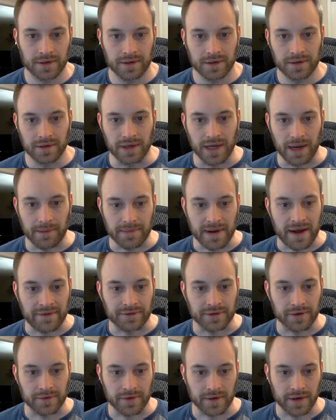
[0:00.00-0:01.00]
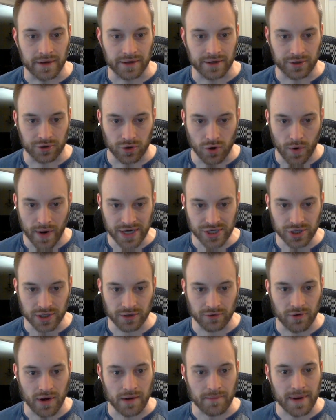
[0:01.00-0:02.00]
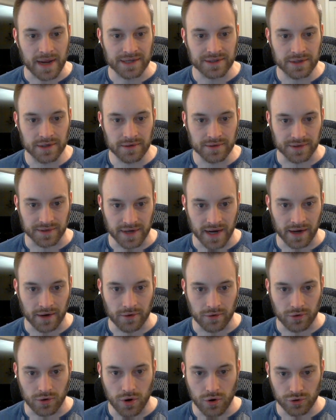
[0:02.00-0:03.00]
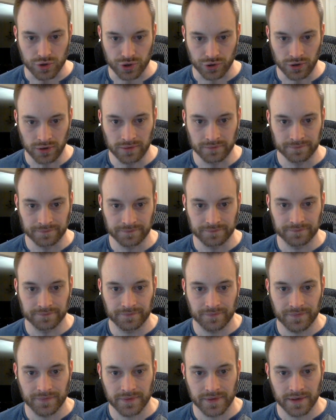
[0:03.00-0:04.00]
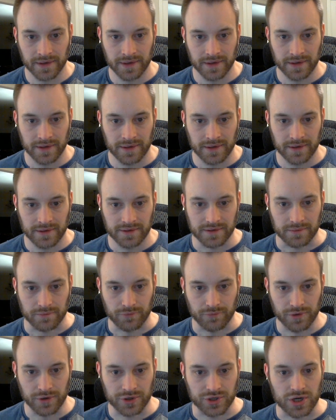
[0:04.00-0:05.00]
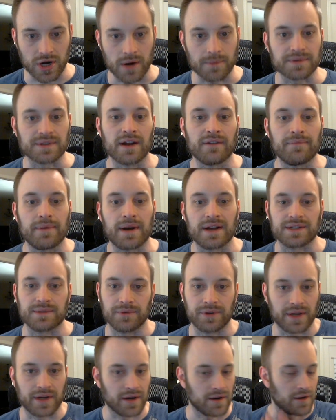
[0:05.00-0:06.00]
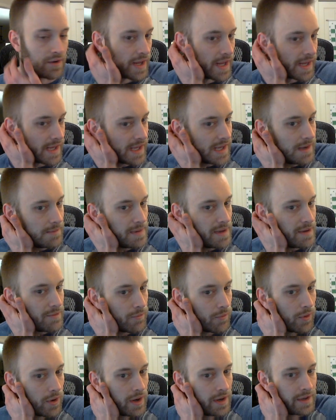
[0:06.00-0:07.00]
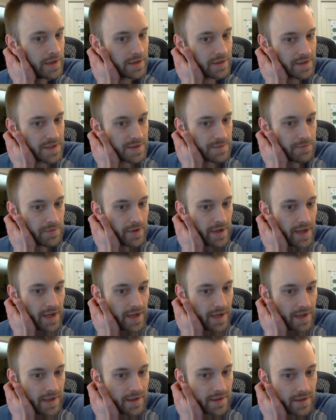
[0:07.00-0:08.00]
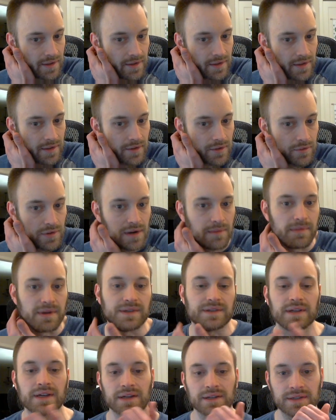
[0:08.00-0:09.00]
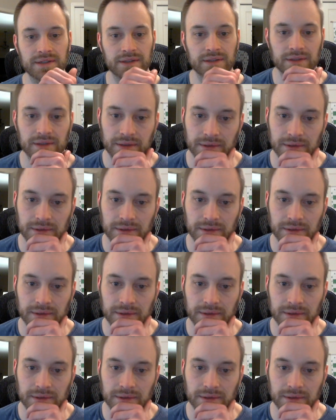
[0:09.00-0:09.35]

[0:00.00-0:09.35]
Named after the Croatian grandmaster, Zdenko Kozul. Some real sharp stuff possible here. Okay, king b one, let's play queen b six.